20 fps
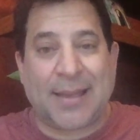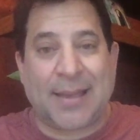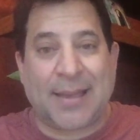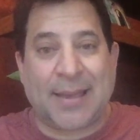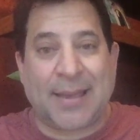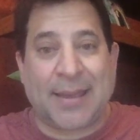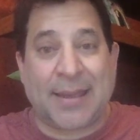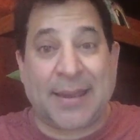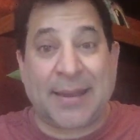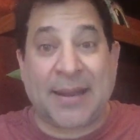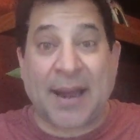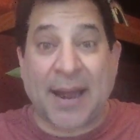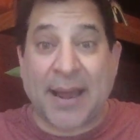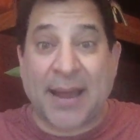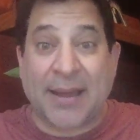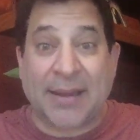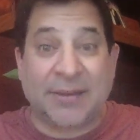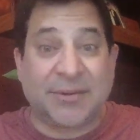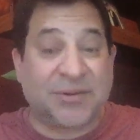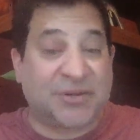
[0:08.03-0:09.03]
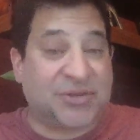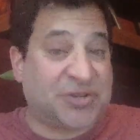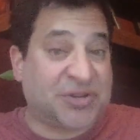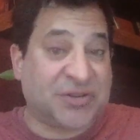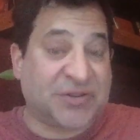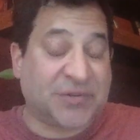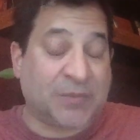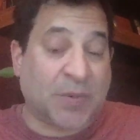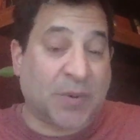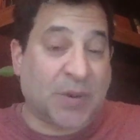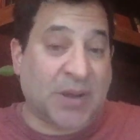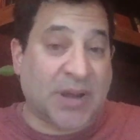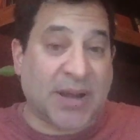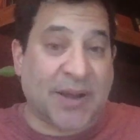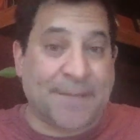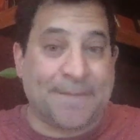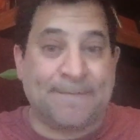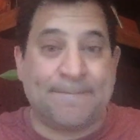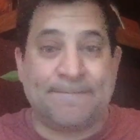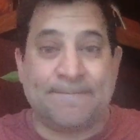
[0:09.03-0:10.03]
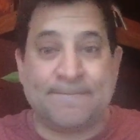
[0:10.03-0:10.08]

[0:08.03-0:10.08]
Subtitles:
and I just woke up